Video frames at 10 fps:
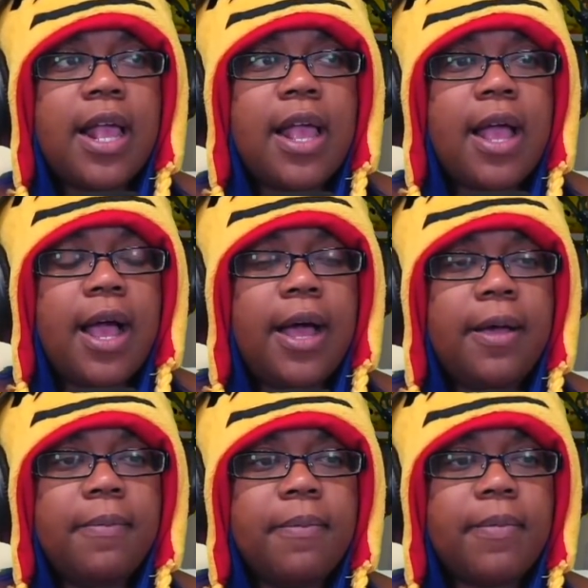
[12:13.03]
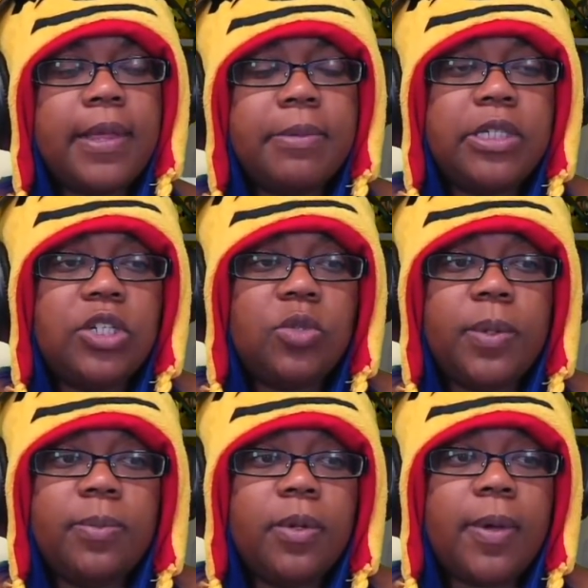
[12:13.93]
Um, let me teach
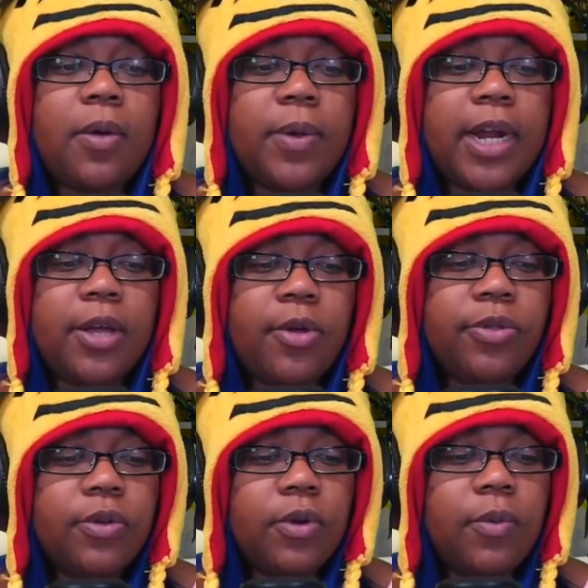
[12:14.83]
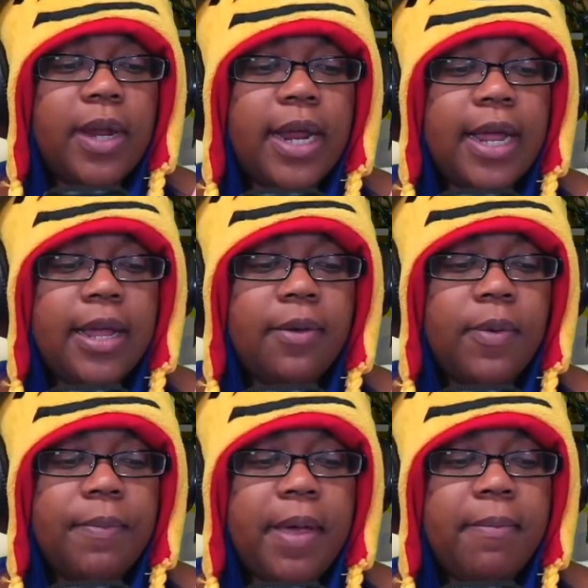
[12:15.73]
people about what I go through, what I
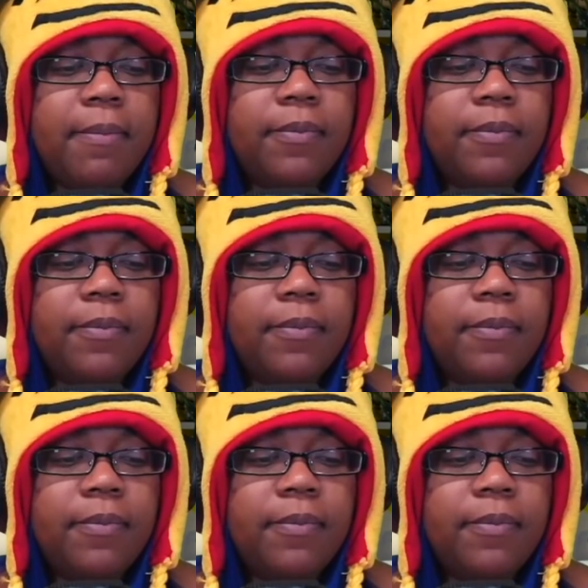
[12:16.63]
what my